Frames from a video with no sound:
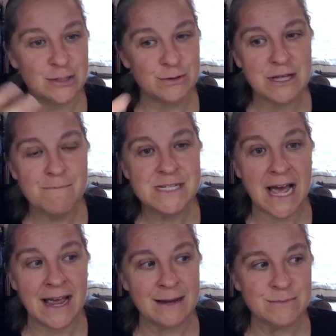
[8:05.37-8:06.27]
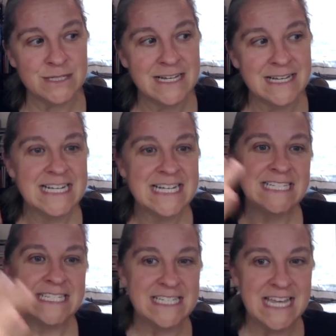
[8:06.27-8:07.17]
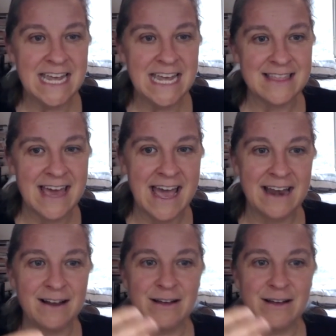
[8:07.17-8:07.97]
So sometimes seeing that